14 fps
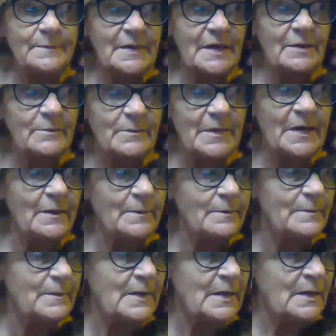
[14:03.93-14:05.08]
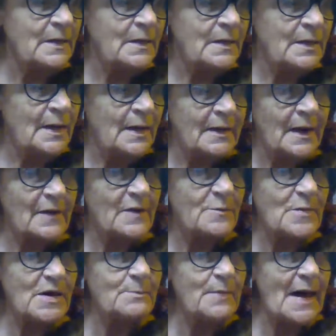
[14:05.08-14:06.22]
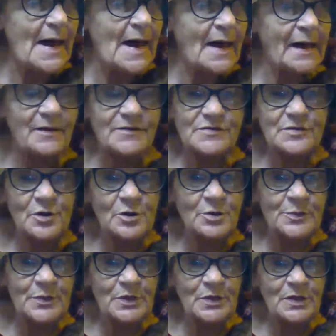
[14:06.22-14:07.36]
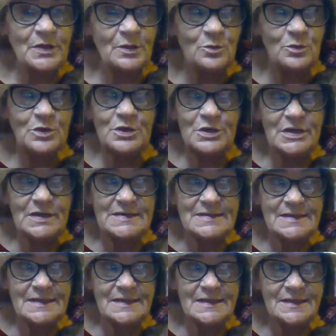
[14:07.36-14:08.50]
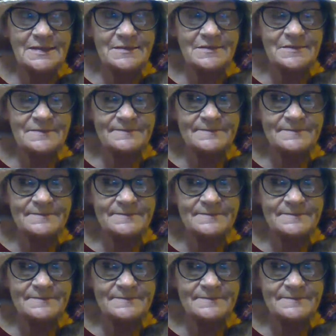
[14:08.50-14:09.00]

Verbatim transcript: Yep, got the big bag. I've started putting little goodies in.